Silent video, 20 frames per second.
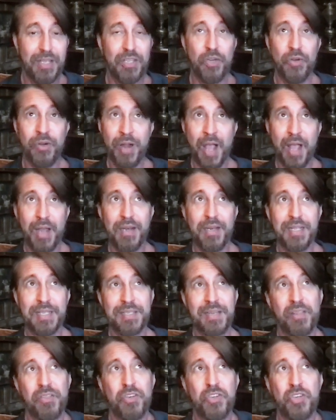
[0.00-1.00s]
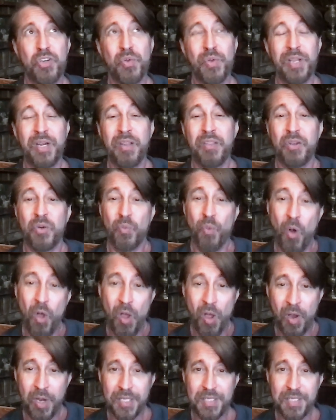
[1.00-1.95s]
You're not, it's not that you're doing anything wrong.